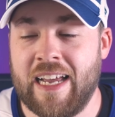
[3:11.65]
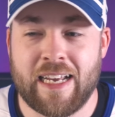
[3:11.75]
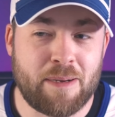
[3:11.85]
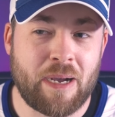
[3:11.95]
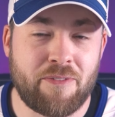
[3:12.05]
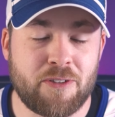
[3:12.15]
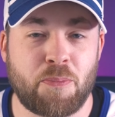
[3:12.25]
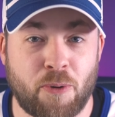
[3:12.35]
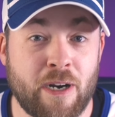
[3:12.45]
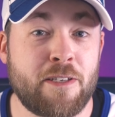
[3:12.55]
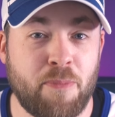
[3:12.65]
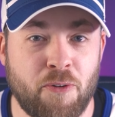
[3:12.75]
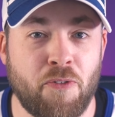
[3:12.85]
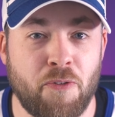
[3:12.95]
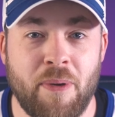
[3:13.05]
and I'm having to praise
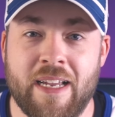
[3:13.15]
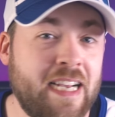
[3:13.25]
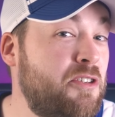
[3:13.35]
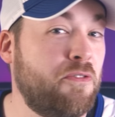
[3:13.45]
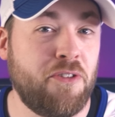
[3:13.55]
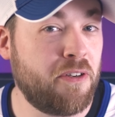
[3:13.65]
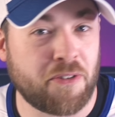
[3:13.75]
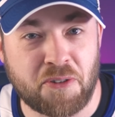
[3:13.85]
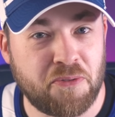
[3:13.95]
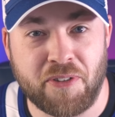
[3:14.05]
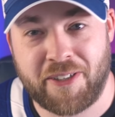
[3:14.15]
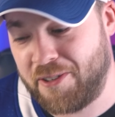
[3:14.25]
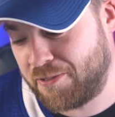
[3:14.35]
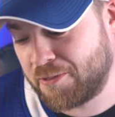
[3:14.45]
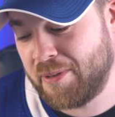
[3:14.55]
both of them. It's a difficult
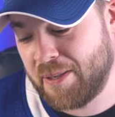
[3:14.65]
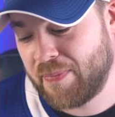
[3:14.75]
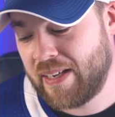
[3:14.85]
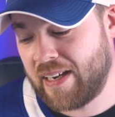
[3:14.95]
video for me.